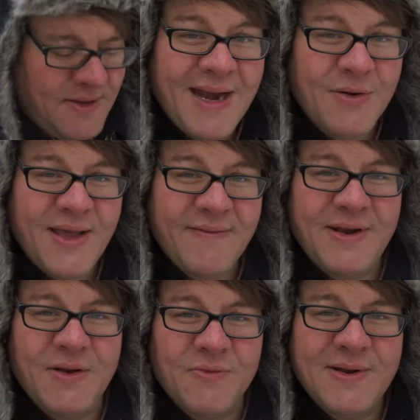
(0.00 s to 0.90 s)
I don't have
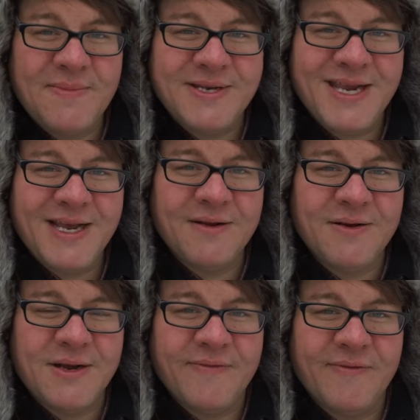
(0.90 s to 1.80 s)
any one
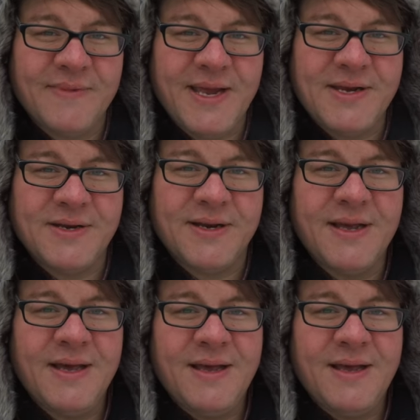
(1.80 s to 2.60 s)
particular confirmation